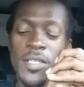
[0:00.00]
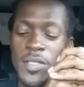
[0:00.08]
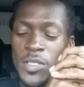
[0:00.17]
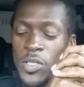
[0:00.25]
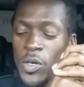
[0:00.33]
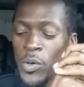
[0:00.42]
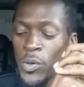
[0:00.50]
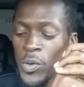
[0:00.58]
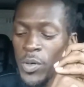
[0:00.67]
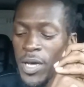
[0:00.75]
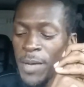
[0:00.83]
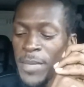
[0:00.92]
So
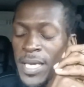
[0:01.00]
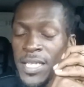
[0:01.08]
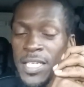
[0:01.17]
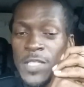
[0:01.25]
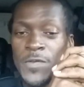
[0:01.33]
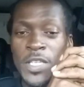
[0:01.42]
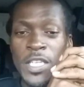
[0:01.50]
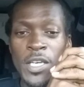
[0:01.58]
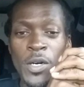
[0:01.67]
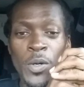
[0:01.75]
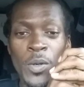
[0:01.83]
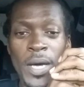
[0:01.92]
I'm making this
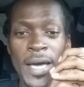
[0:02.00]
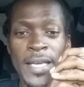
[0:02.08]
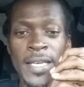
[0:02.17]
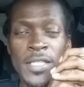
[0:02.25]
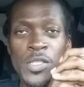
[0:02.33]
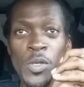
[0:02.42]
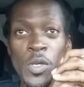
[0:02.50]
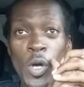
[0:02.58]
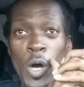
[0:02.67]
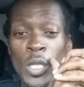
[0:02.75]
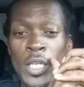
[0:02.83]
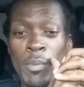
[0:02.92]
video, I guess you can
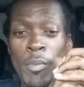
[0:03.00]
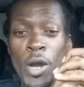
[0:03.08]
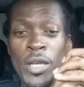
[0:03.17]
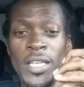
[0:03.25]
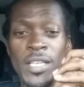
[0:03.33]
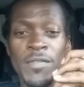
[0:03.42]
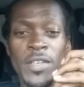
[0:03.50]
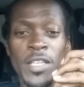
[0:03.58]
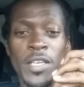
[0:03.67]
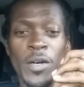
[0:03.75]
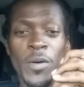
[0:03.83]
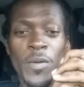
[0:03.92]
call it a marketing
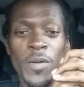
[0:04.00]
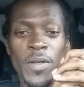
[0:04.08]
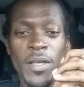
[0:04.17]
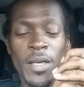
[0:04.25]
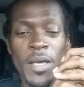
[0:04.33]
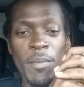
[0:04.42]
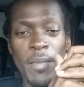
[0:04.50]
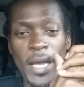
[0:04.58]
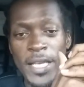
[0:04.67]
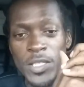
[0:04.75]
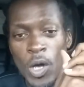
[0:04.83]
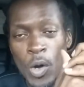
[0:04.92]
video, but
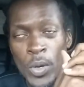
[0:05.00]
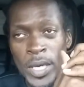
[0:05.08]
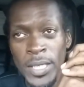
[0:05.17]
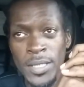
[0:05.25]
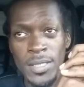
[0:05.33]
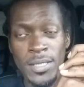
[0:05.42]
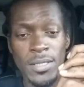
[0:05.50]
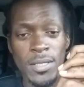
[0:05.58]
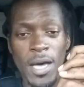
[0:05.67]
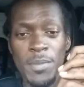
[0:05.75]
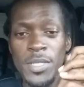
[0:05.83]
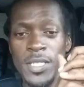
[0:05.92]
as always,
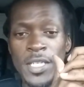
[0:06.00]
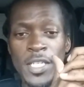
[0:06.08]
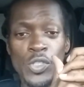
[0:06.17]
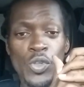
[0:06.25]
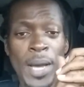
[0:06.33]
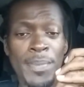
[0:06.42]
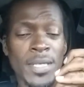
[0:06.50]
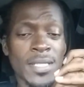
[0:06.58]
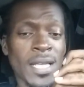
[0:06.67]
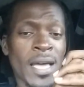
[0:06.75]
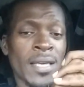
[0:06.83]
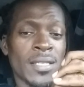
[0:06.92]
I'm just going to drop the
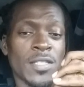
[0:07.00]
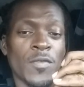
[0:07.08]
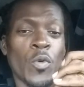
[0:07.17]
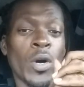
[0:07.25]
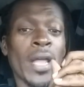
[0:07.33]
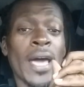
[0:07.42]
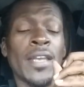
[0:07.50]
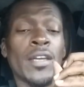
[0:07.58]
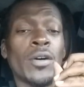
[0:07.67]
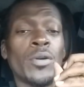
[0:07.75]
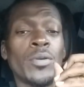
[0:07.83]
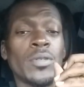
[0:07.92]
science of what I
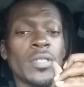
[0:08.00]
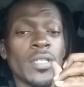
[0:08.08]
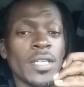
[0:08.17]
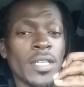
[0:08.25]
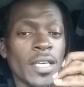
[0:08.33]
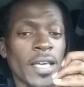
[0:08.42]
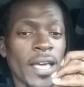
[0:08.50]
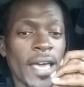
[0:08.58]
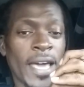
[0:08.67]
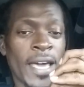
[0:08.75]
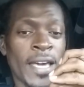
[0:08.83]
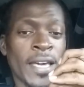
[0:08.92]
know,
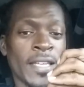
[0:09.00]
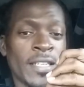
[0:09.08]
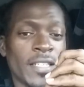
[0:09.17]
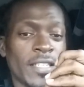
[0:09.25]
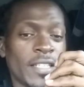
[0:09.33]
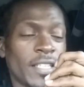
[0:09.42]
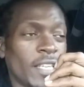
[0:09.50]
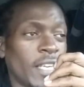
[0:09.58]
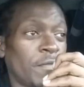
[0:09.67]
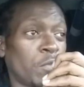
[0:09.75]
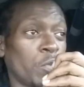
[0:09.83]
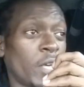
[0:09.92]
and
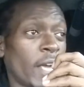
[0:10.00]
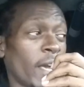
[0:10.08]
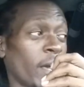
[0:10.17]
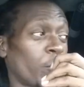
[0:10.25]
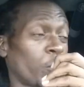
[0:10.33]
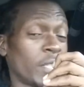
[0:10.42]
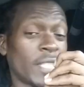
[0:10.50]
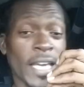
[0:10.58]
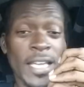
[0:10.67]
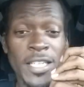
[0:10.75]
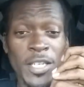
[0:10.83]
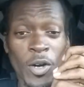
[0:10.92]
if you can't
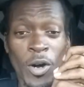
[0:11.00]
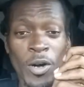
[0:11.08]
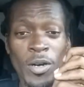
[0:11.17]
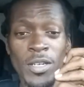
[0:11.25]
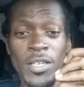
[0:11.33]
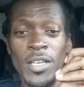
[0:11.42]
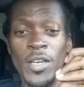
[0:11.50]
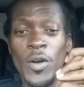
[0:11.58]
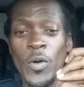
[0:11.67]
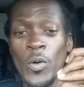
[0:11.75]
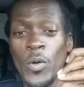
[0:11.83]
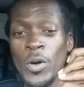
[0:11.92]
retain it all,
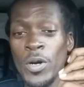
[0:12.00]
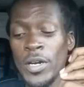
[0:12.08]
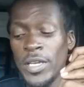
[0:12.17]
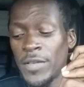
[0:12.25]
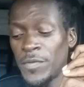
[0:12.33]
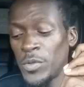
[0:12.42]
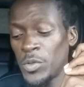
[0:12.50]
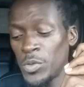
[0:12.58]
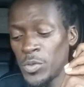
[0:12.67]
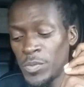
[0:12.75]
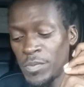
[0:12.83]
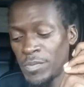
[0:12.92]
or if you